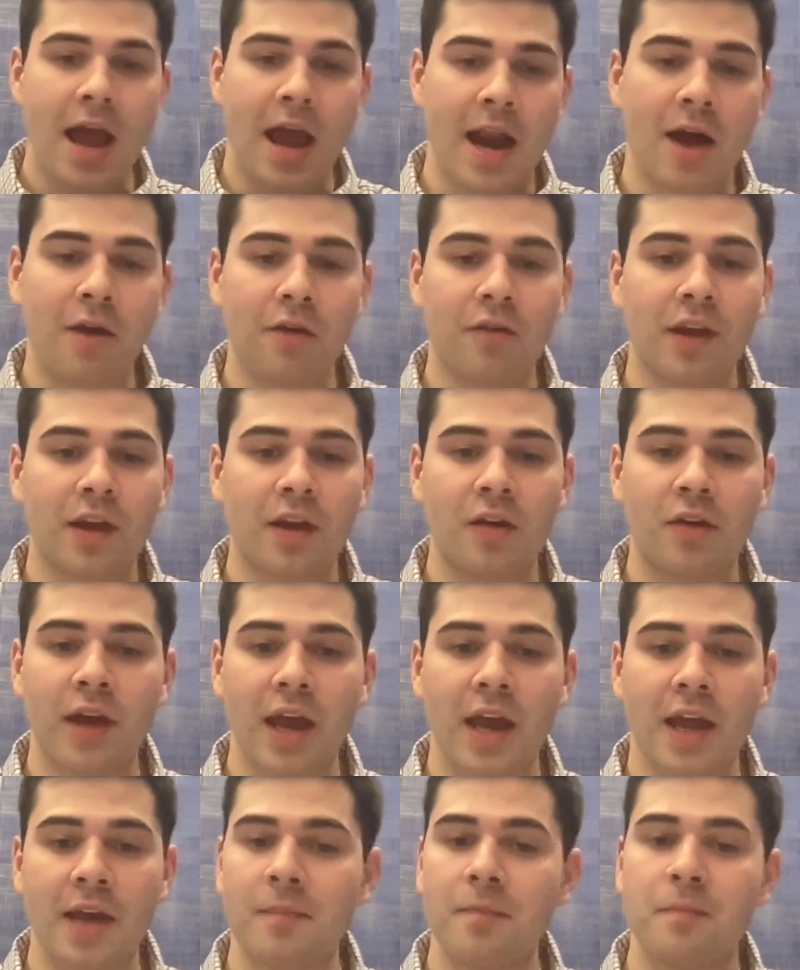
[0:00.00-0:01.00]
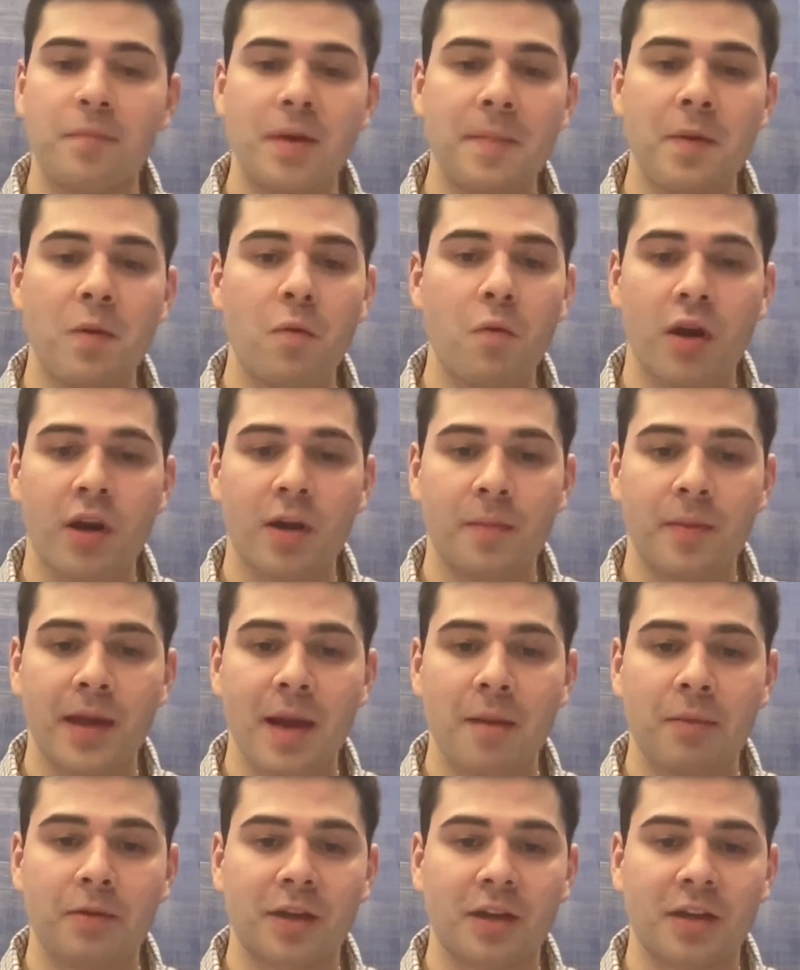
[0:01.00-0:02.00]
And I was okay, people want to
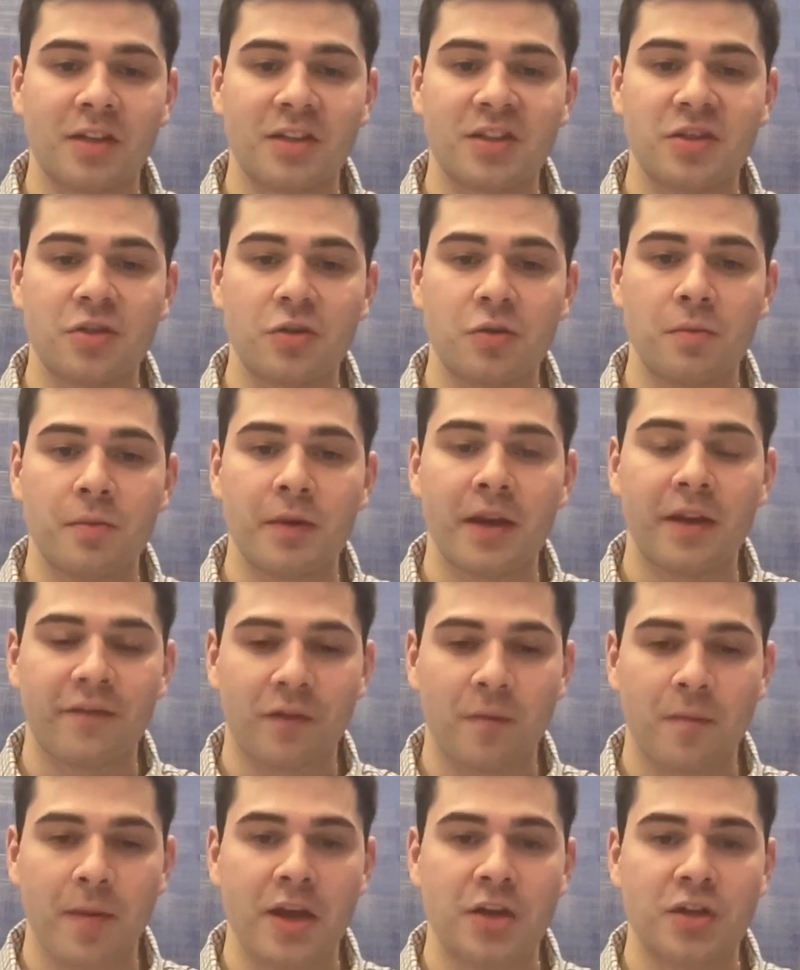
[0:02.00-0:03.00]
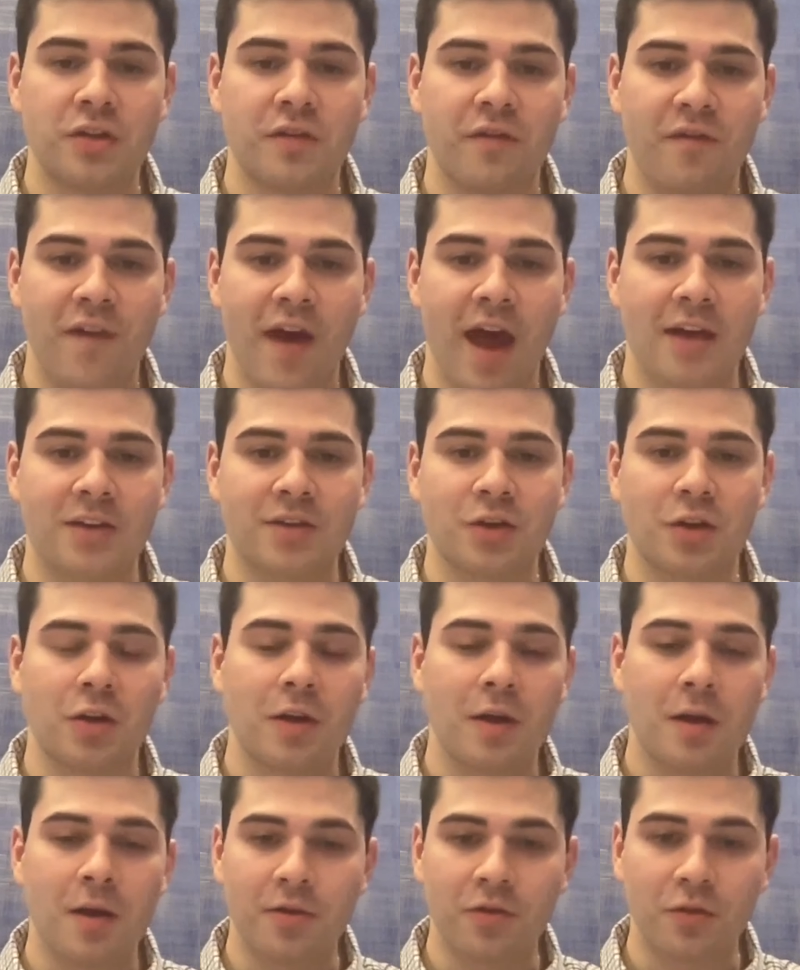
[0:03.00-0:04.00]
be able to consume information
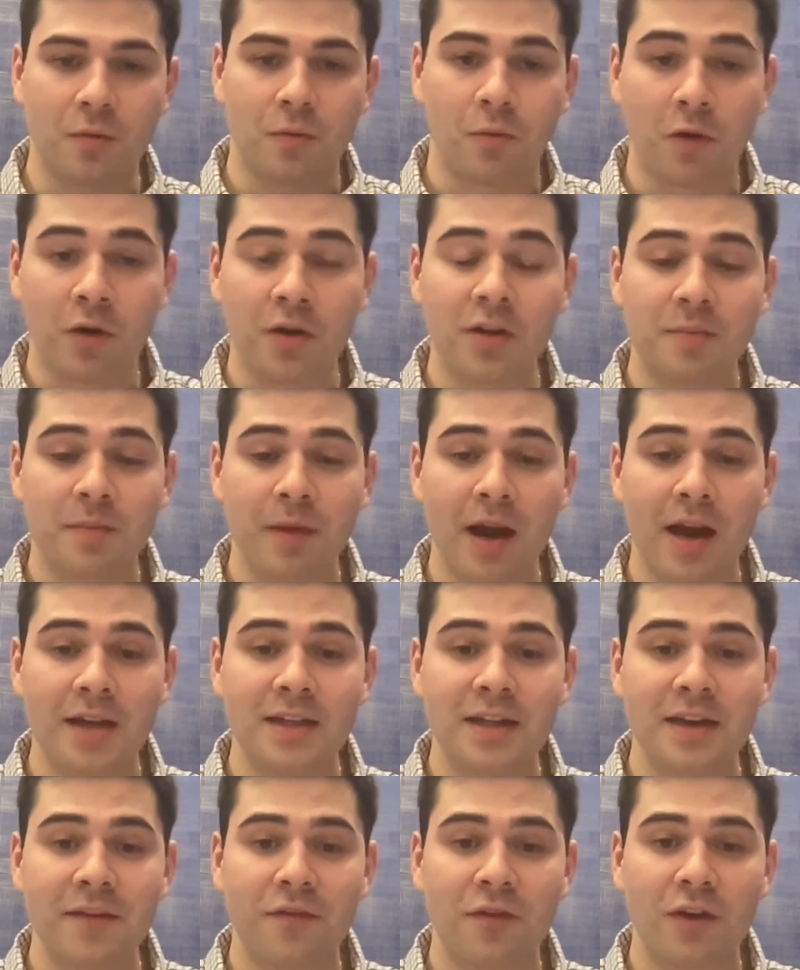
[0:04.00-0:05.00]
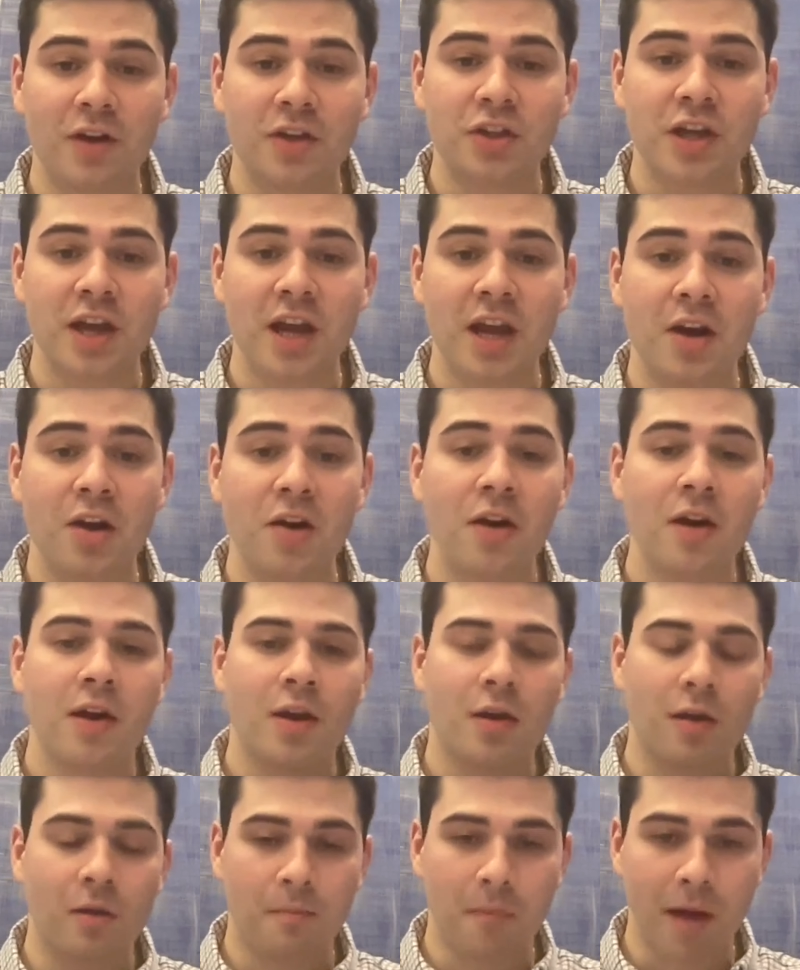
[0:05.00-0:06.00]
faster. So what's my differentiator?
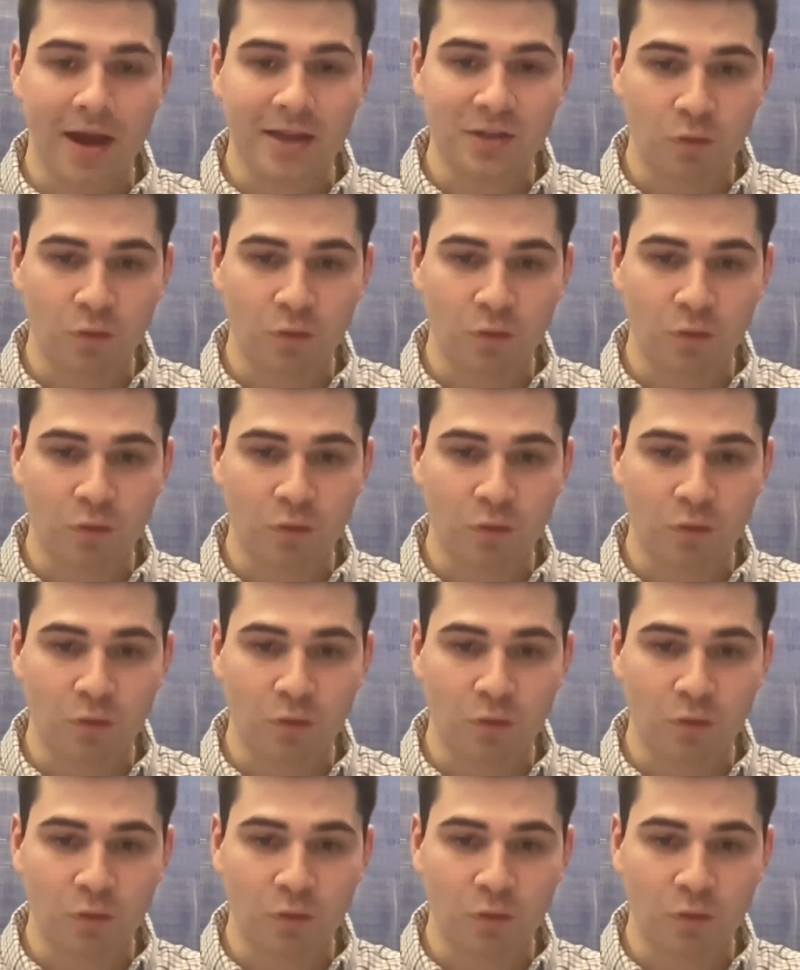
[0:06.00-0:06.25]
Mine's